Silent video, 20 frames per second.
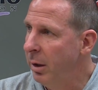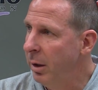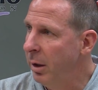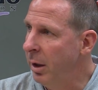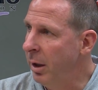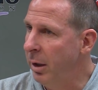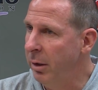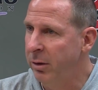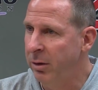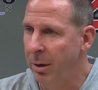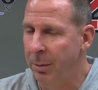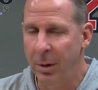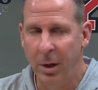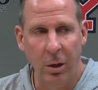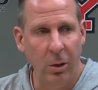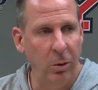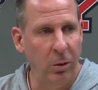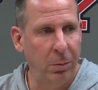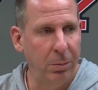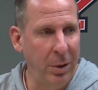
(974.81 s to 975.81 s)
as somebody
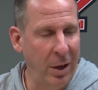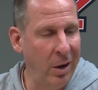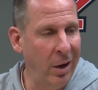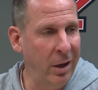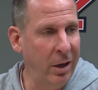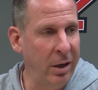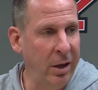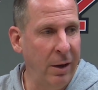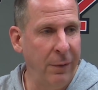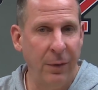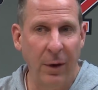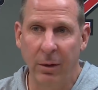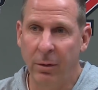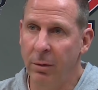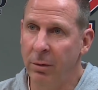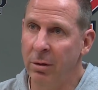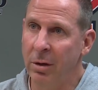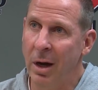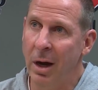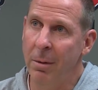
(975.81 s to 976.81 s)
who's been on the
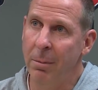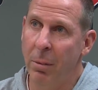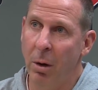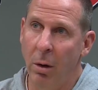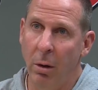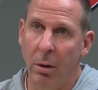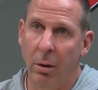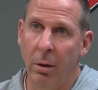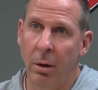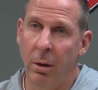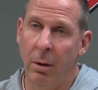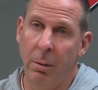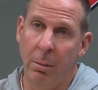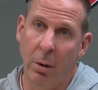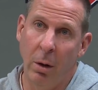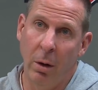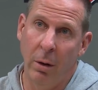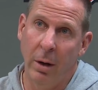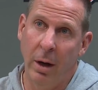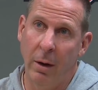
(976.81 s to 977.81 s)
defensive side of the
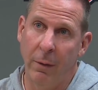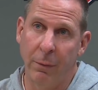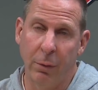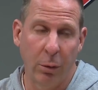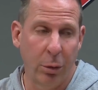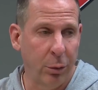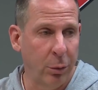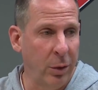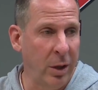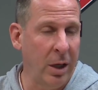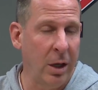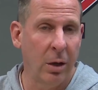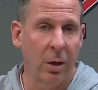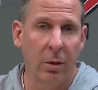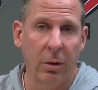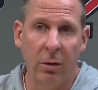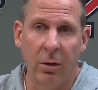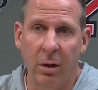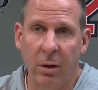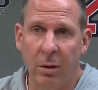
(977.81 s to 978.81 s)
ball now for 3
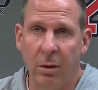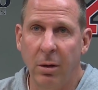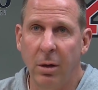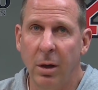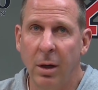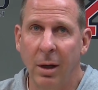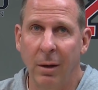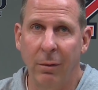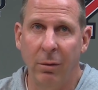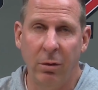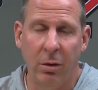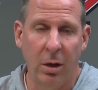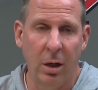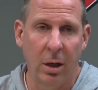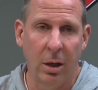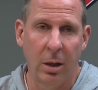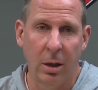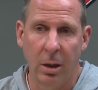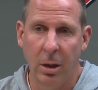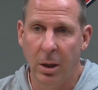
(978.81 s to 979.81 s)
years, it gives
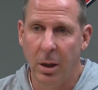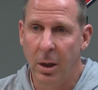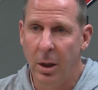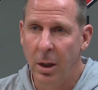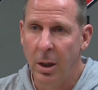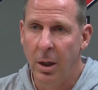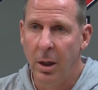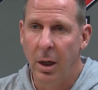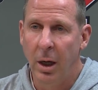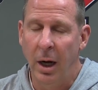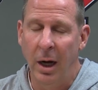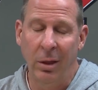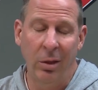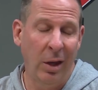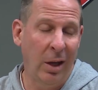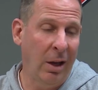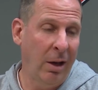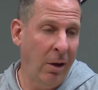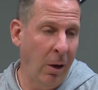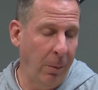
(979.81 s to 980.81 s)
you I
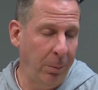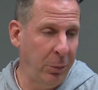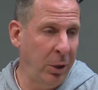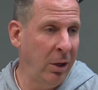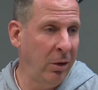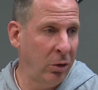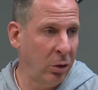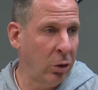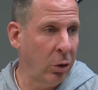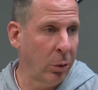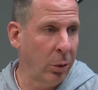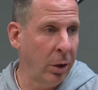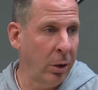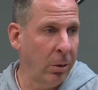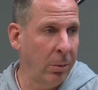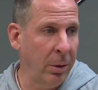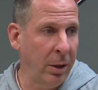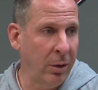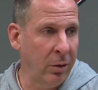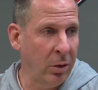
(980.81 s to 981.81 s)
think it helped his
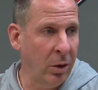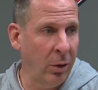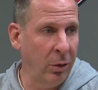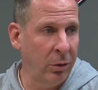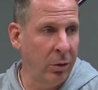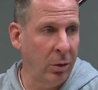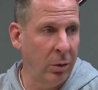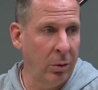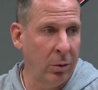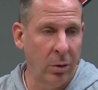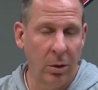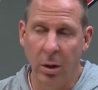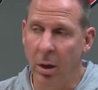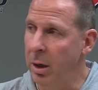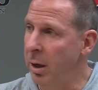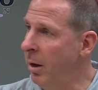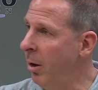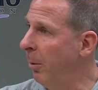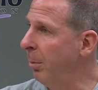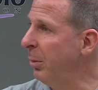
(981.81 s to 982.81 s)
career, but it's also going
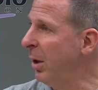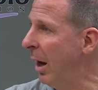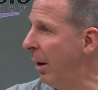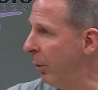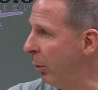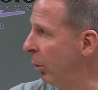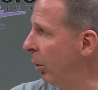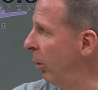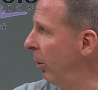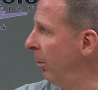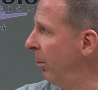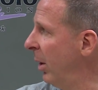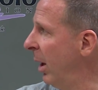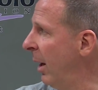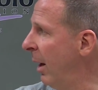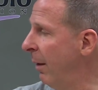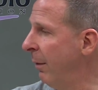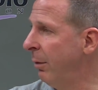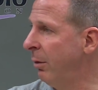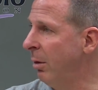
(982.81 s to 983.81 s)
to help that room to
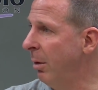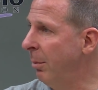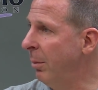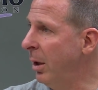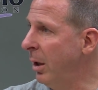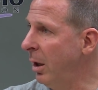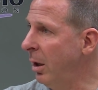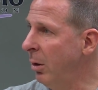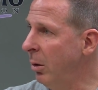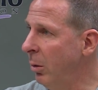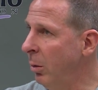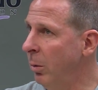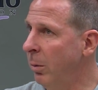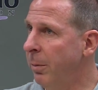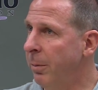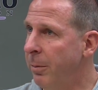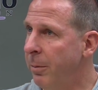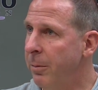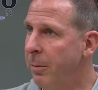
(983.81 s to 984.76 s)
have somebody who,